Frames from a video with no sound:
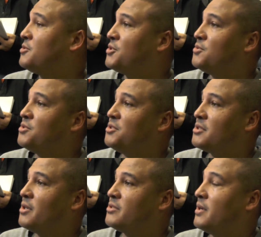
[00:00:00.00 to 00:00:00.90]
So as soon as you
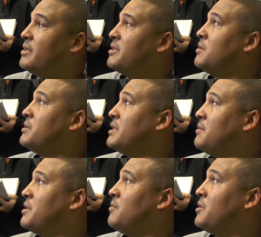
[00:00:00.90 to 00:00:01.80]
start trying to
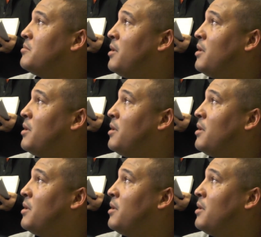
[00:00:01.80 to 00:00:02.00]
double-team them, well,